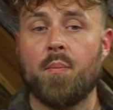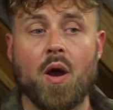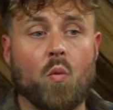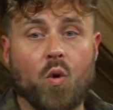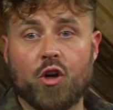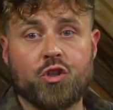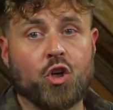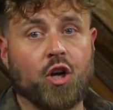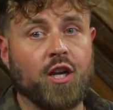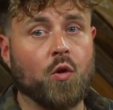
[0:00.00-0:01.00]
but we're
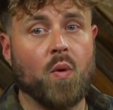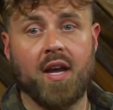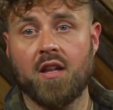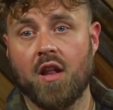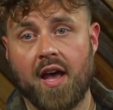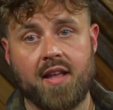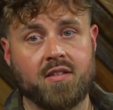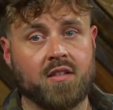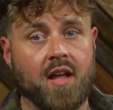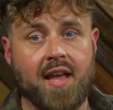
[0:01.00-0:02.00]
turning away
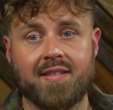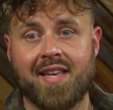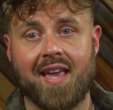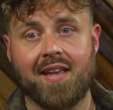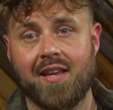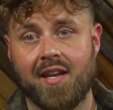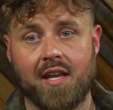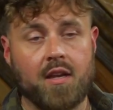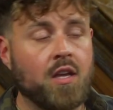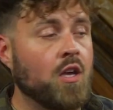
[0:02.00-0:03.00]
clients. Clients can't get
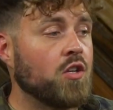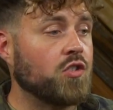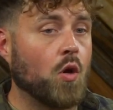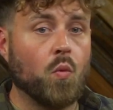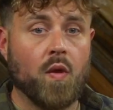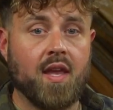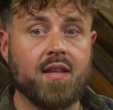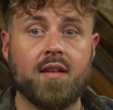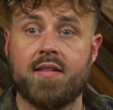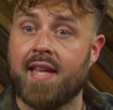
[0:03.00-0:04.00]
in. So
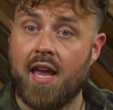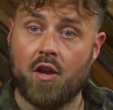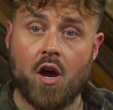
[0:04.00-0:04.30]
we take